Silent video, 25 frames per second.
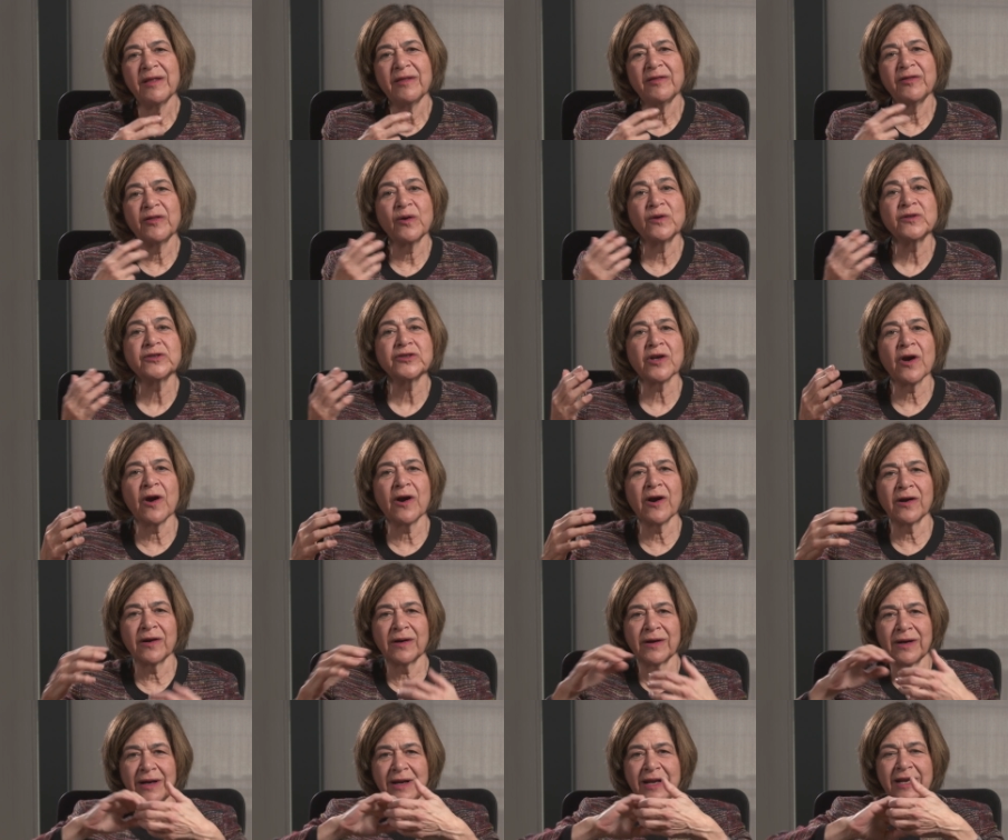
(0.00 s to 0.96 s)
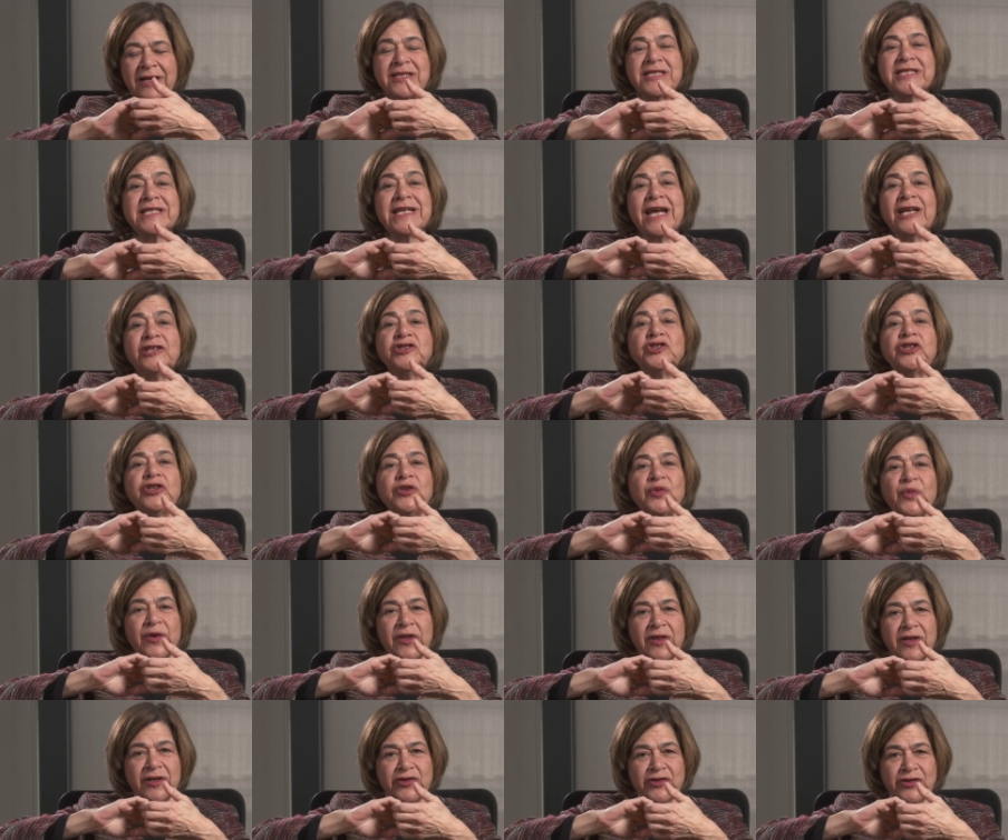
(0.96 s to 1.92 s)
Those are in tension
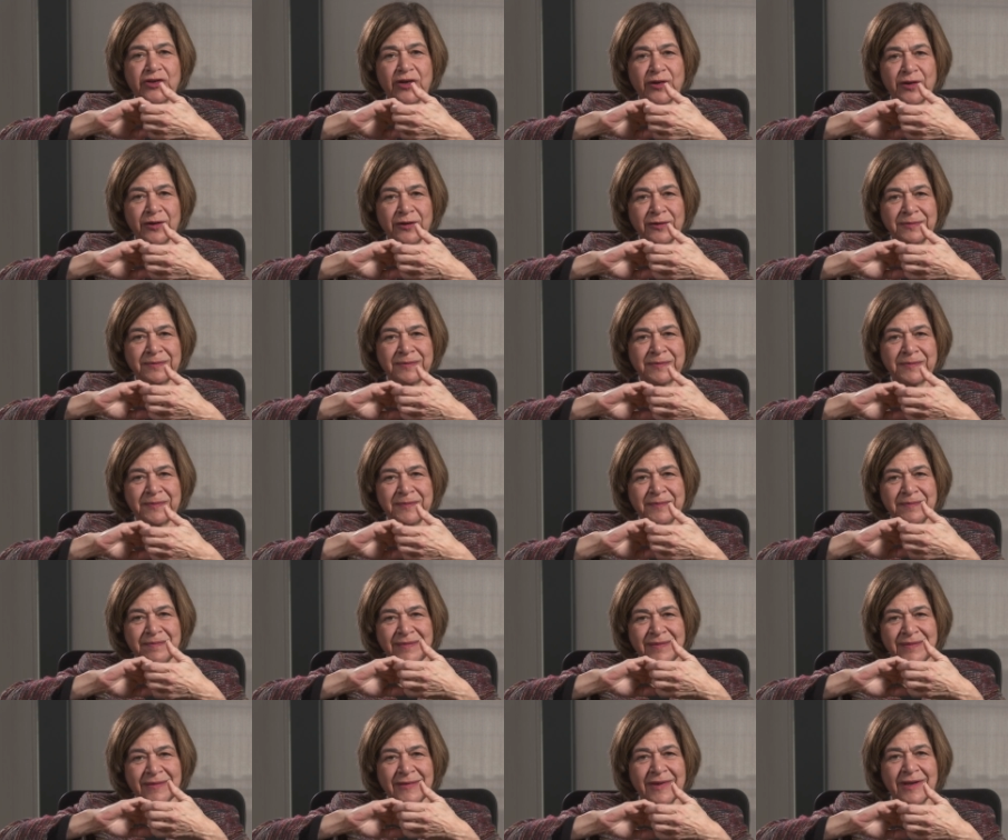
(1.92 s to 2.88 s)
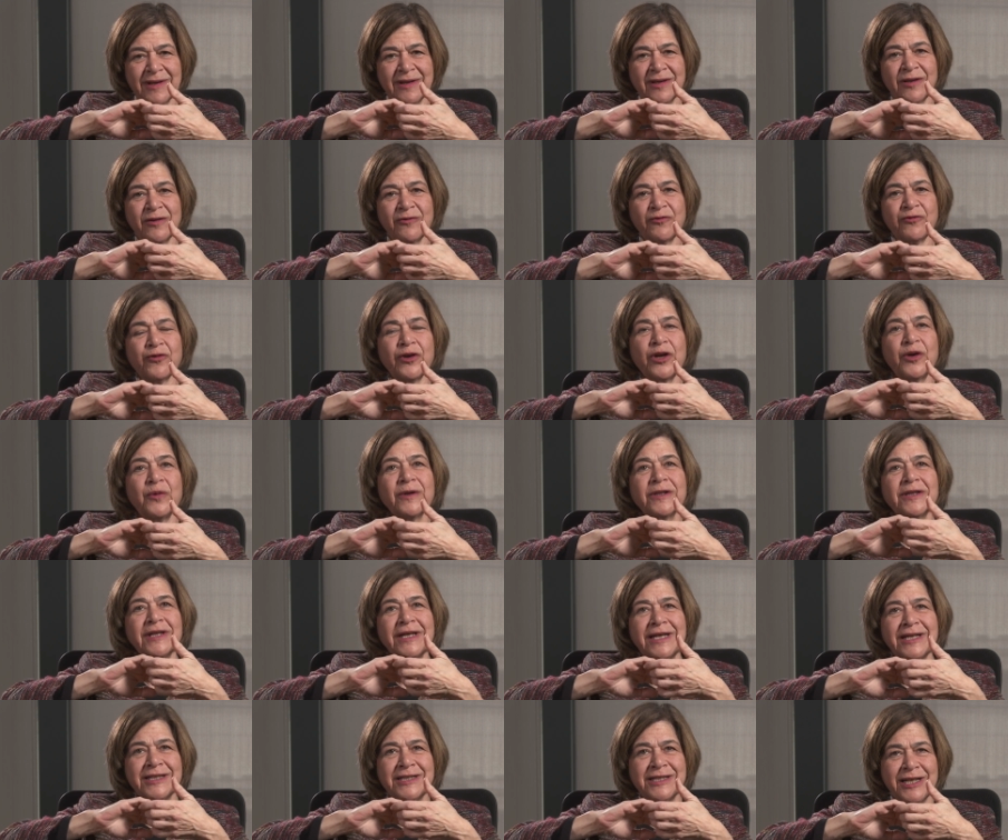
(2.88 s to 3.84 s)
with each other,
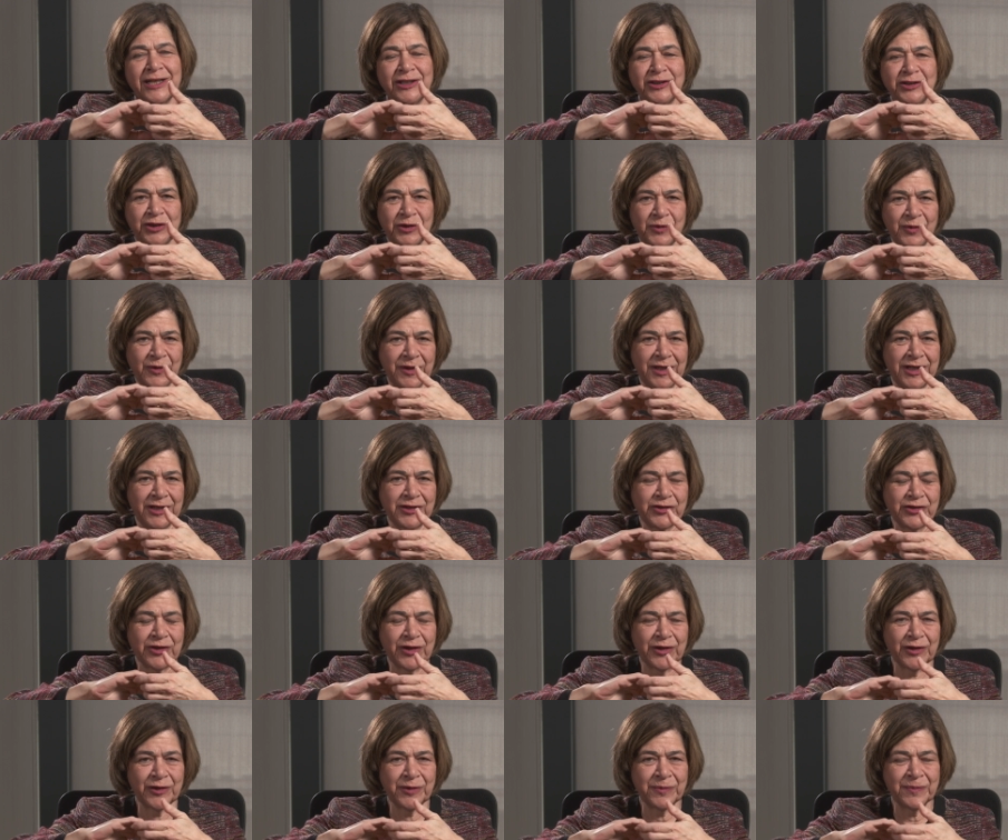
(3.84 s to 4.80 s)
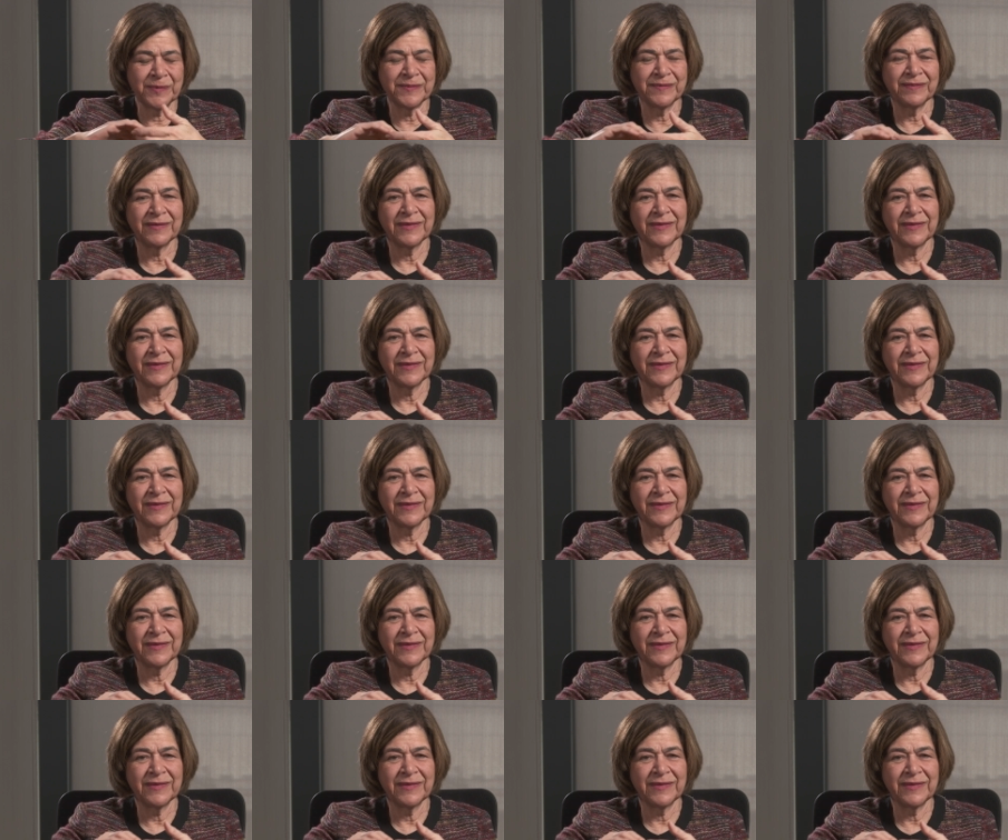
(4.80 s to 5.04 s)
frequently in tension with each other.